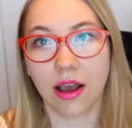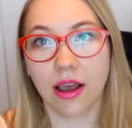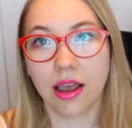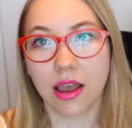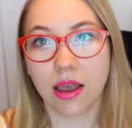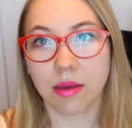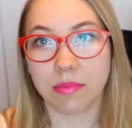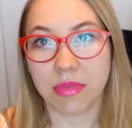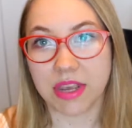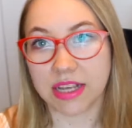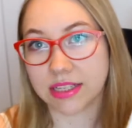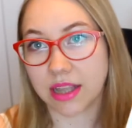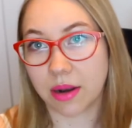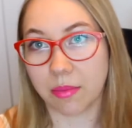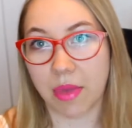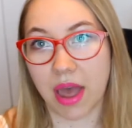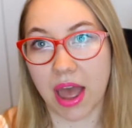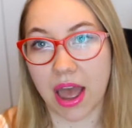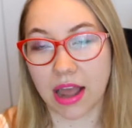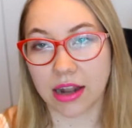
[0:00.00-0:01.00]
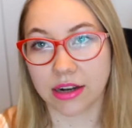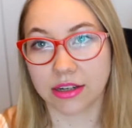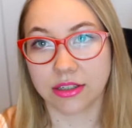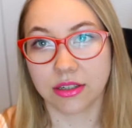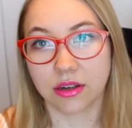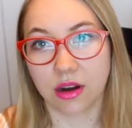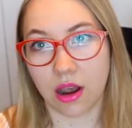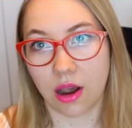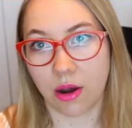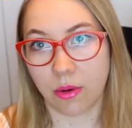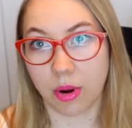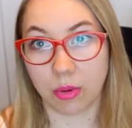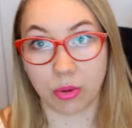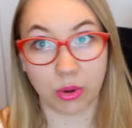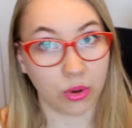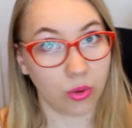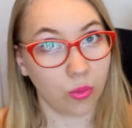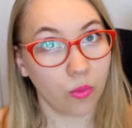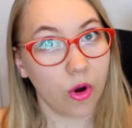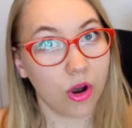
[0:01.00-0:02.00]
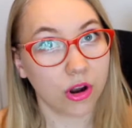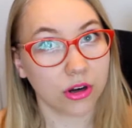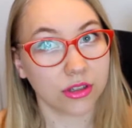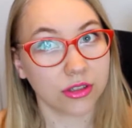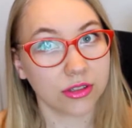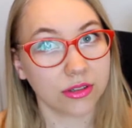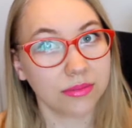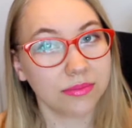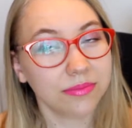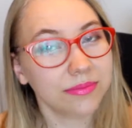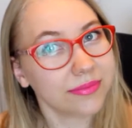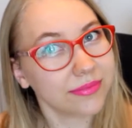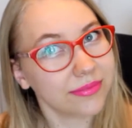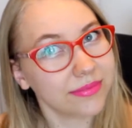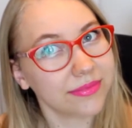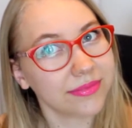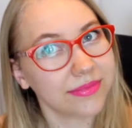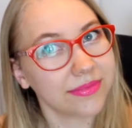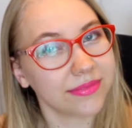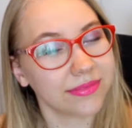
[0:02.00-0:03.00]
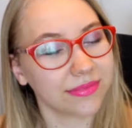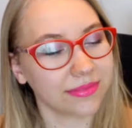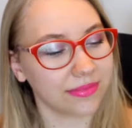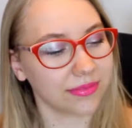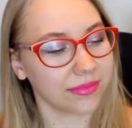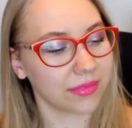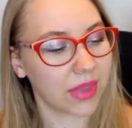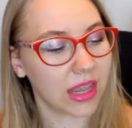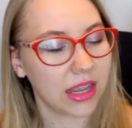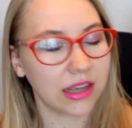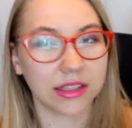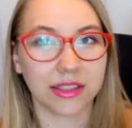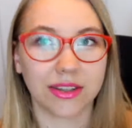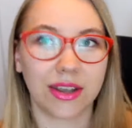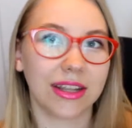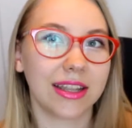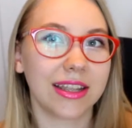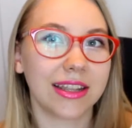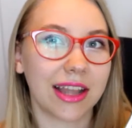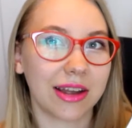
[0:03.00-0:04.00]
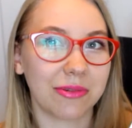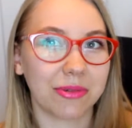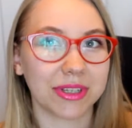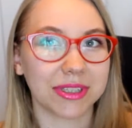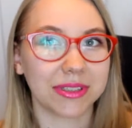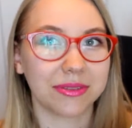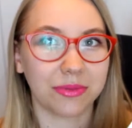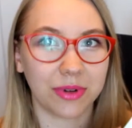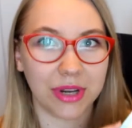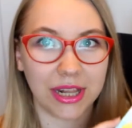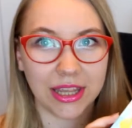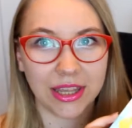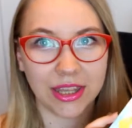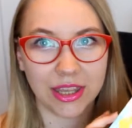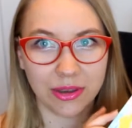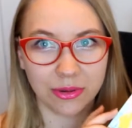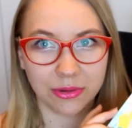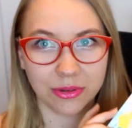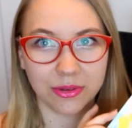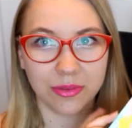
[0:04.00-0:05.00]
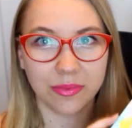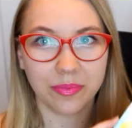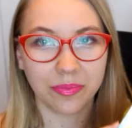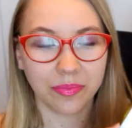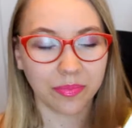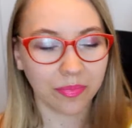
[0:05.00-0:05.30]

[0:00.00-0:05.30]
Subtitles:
of mix and match however you want. So I think that was really cute.